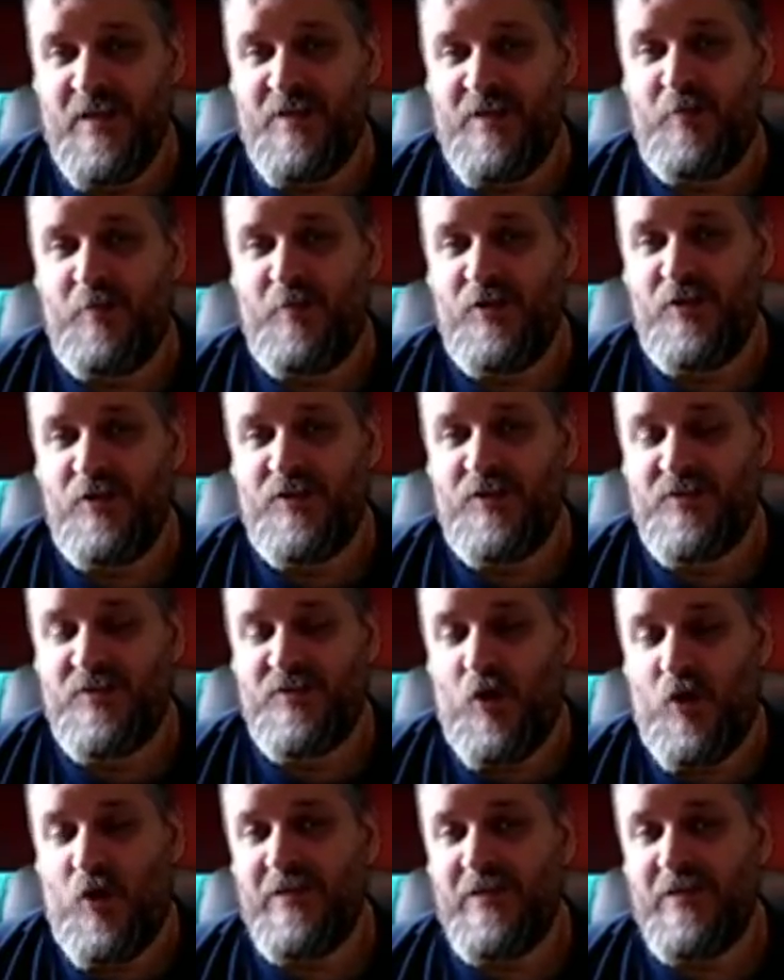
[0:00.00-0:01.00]
The person
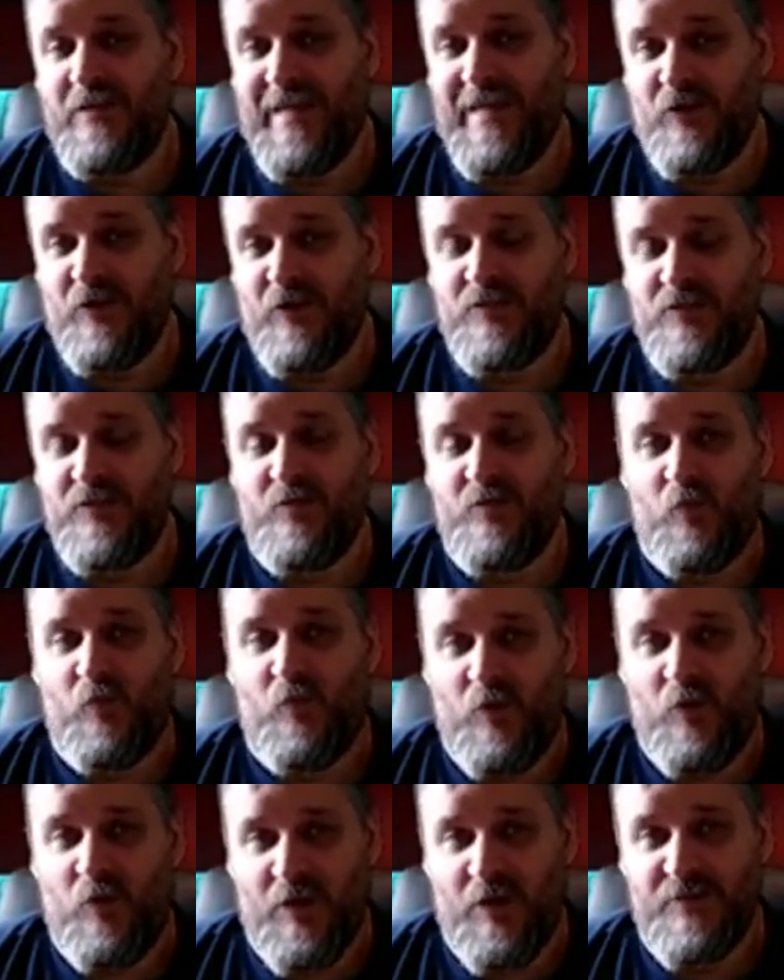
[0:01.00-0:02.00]
is only
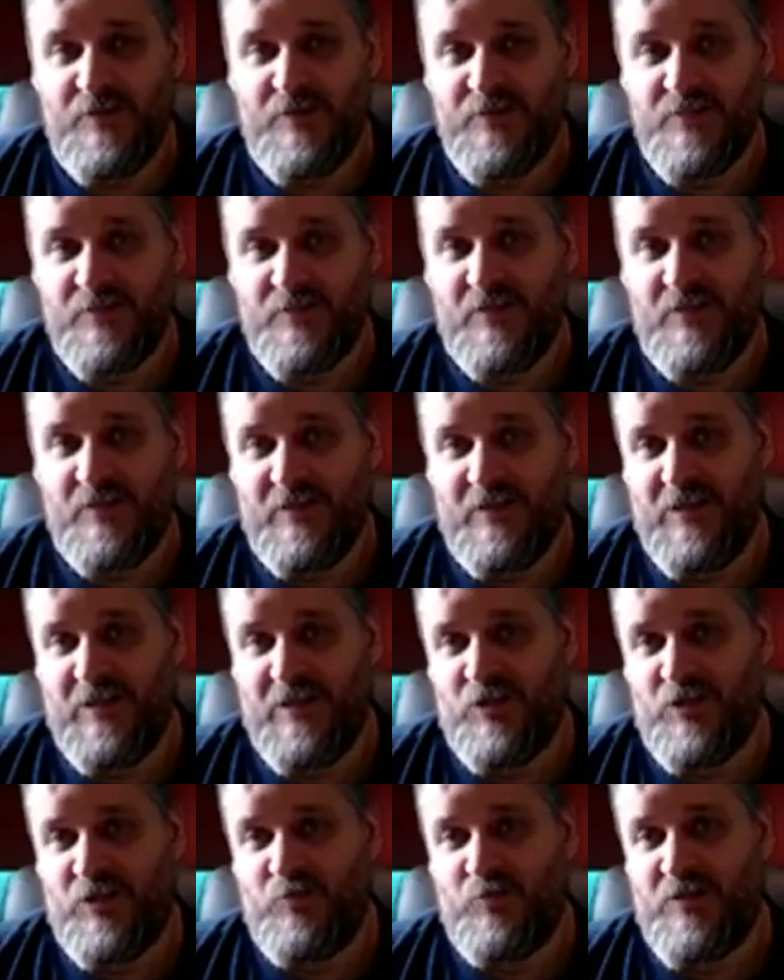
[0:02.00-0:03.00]
counted once in
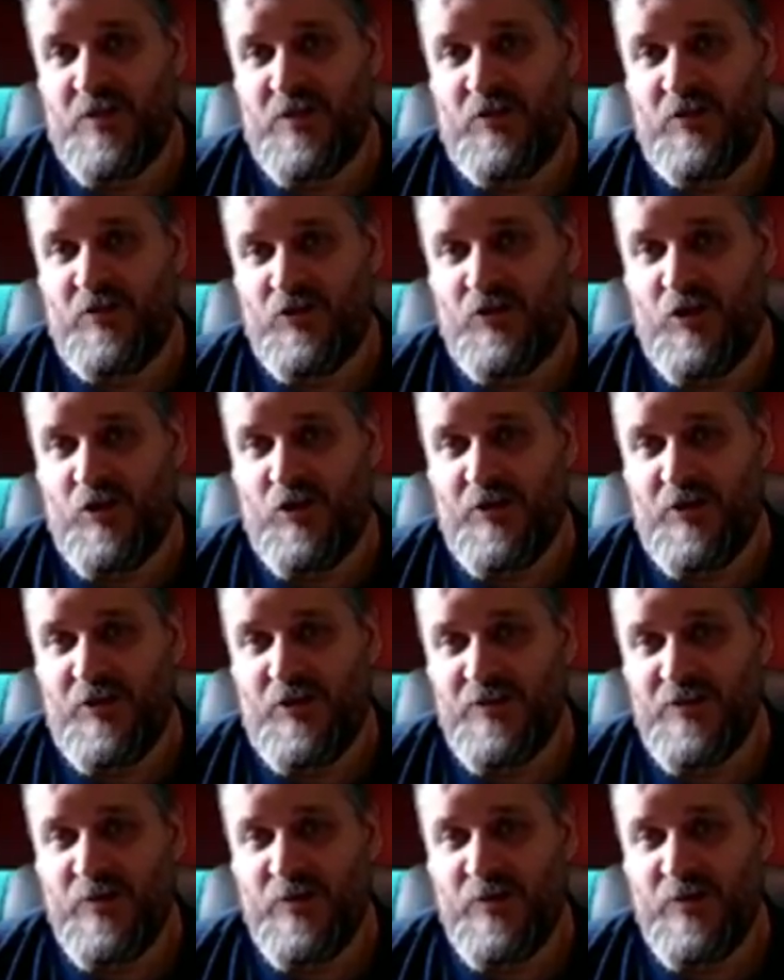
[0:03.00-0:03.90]
each particular drawing.